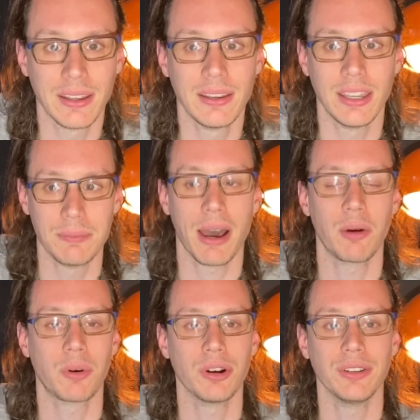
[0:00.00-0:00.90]
in my
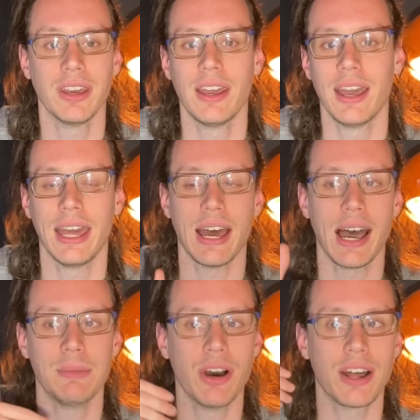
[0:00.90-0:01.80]
world, and
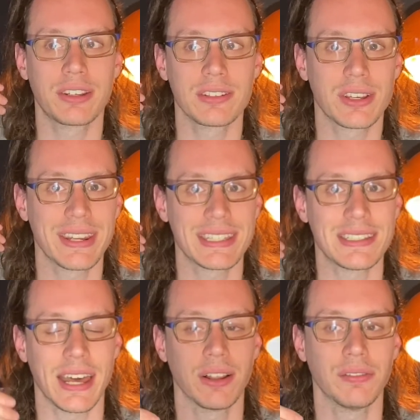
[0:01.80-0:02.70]
I'm not just gonna settle